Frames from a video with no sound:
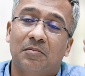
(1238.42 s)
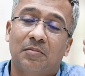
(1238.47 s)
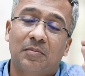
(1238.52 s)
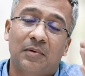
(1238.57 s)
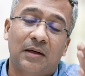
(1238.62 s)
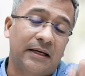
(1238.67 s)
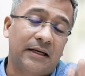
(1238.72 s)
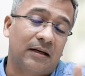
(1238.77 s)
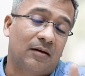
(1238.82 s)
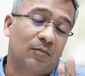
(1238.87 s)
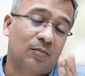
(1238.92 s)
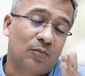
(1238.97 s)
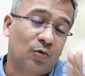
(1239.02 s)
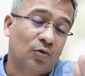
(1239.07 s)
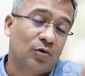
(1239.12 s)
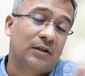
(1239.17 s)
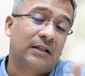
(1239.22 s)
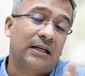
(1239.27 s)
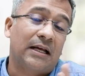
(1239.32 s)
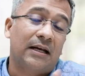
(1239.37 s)
like
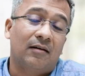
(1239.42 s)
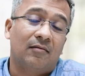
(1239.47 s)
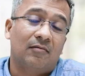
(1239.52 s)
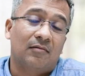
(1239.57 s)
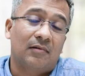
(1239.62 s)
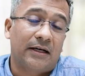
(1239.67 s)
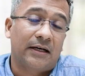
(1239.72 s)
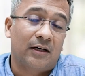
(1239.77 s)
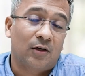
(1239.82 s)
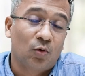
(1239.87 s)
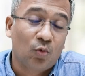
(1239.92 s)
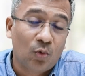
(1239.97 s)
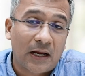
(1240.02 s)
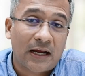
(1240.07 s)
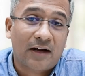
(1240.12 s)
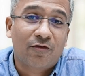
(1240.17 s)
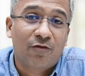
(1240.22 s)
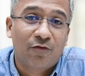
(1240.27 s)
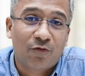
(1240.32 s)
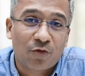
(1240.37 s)
more than like 2
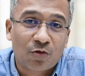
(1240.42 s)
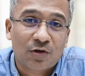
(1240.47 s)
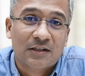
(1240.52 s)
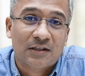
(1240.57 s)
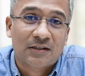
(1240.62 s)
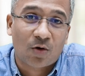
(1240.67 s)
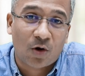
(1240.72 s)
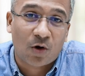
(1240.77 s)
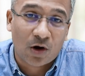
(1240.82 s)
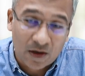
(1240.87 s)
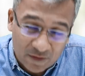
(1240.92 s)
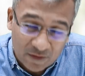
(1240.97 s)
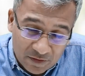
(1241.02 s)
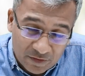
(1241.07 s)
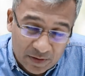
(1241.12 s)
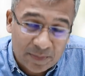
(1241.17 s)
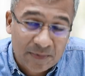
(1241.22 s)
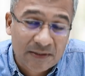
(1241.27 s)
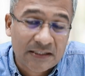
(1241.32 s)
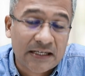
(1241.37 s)
lakh folks on our
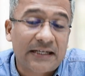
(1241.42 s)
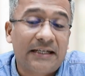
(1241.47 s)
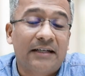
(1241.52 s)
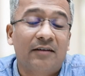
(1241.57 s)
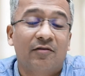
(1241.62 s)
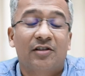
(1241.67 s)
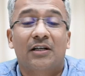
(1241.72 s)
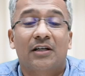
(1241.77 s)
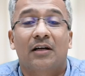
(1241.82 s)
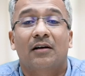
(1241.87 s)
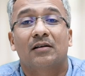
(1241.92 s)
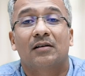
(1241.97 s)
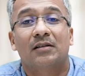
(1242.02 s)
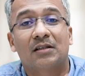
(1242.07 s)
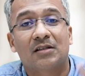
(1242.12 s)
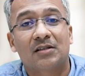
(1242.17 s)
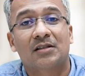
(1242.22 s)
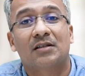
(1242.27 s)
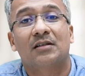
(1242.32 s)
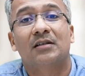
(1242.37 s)
website which are
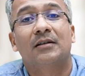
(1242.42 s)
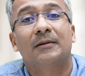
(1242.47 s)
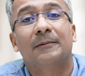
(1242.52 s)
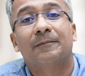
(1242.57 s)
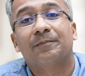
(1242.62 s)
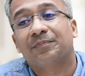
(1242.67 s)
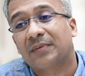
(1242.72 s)
registered,